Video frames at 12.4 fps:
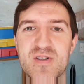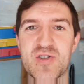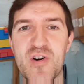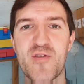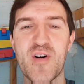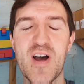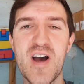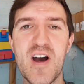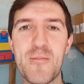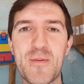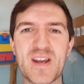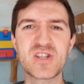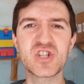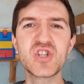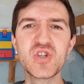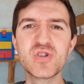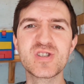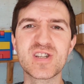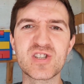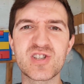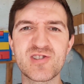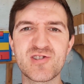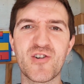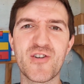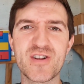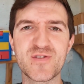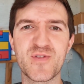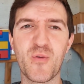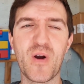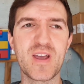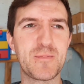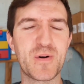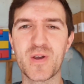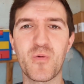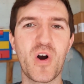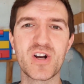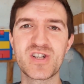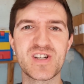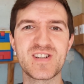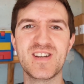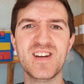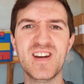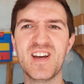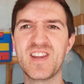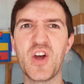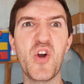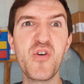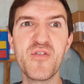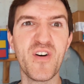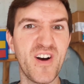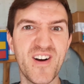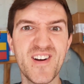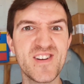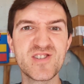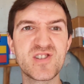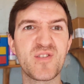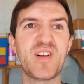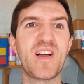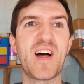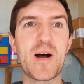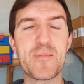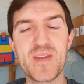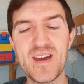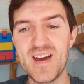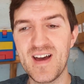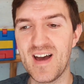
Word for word: and stuff, but I just used it as storage for where you put your wash in, the hoover, stuff like that.